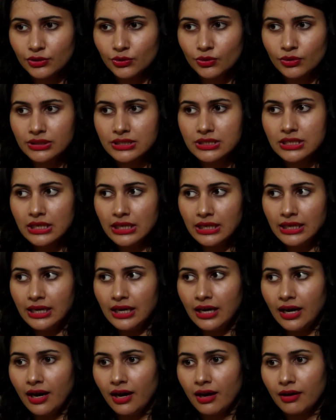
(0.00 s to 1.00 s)
you know, it's
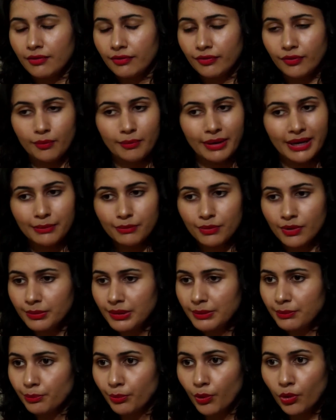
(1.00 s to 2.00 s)
for men,
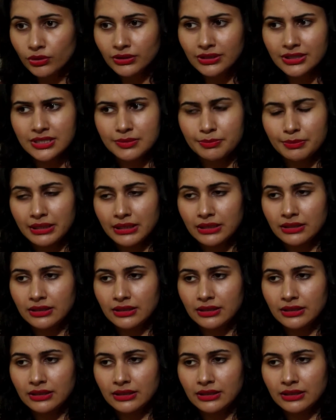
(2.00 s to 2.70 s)
women, both, it's made